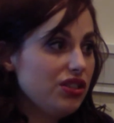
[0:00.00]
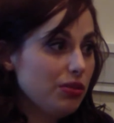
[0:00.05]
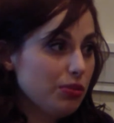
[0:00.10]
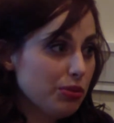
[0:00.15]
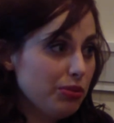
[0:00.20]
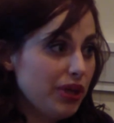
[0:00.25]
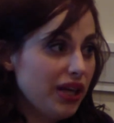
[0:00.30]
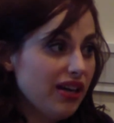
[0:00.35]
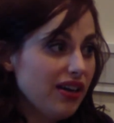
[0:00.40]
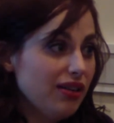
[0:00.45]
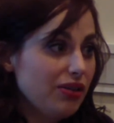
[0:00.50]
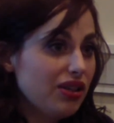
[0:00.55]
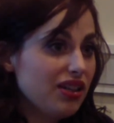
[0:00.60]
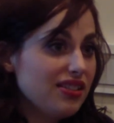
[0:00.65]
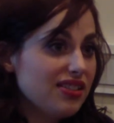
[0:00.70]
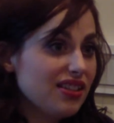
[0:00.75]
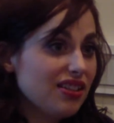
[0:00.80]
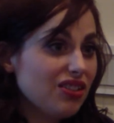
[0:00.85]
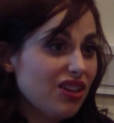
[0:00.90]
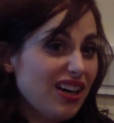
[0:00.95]
you're prepared,
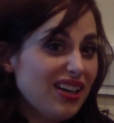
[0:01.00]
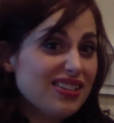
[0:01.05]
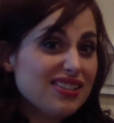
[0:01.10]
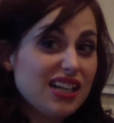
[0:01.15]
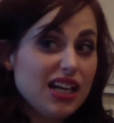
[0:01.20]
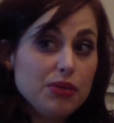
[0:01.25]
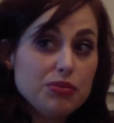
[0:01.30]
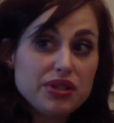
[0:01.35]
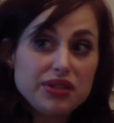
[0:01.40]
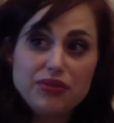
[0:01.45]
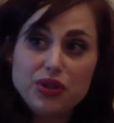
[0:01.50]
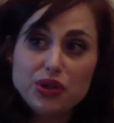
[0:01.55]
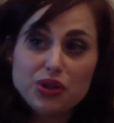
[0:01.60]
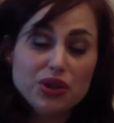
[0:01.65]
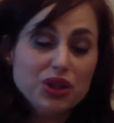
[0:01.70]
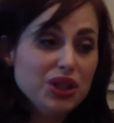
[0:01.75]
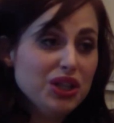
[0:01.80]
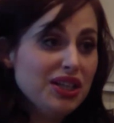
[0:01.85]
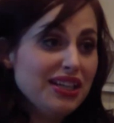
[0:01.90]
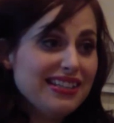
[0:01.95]
because a lot of times if
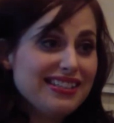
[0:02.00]
you're